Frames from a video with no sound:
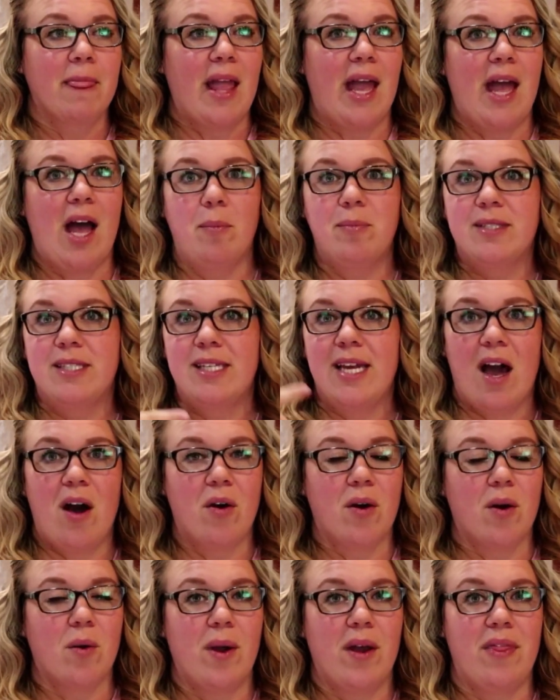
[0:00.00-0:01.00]
It helps the
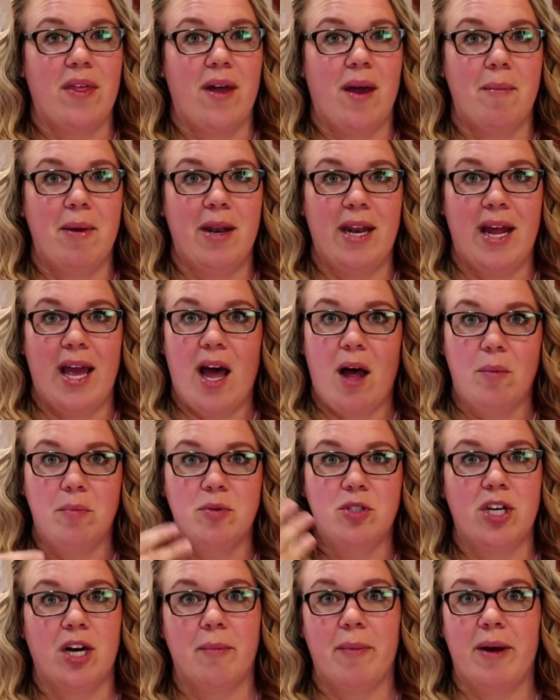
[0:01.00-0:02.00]
algorithm and it
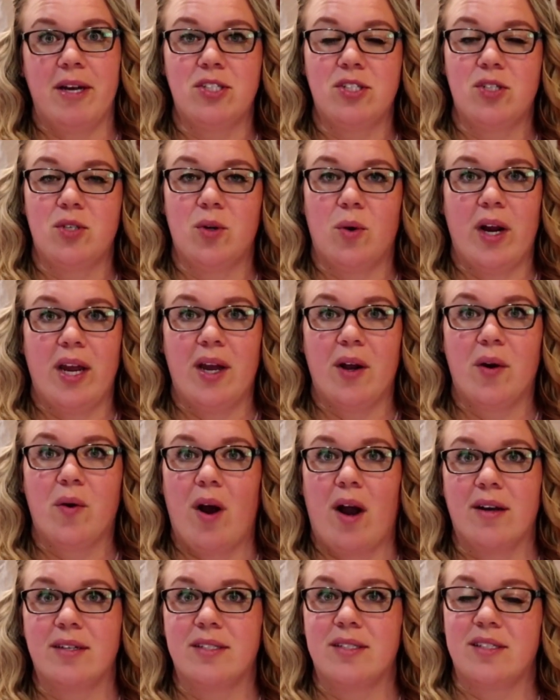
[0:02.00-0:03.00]
helps share my story
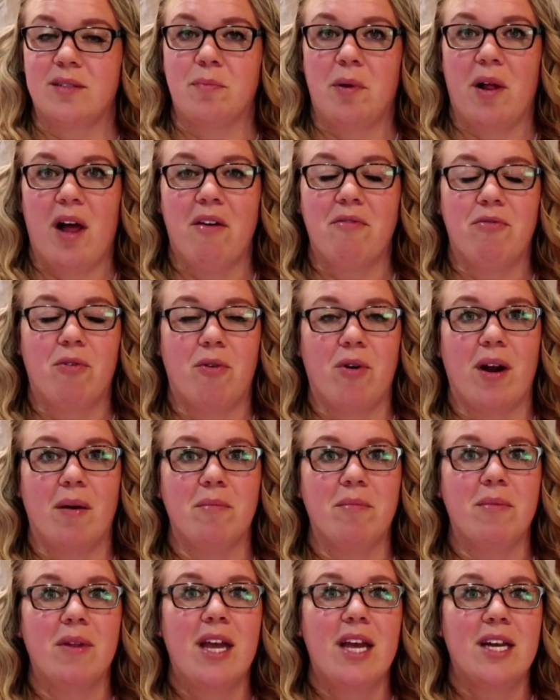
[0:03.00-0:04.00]
across this
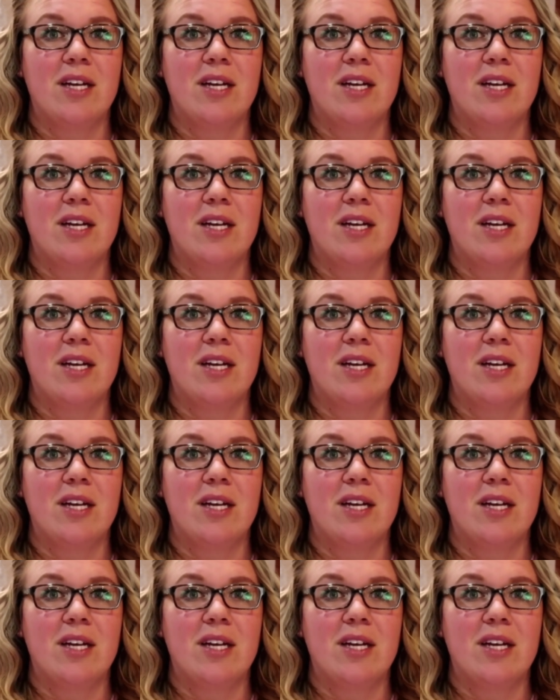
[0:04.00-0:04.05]
platform.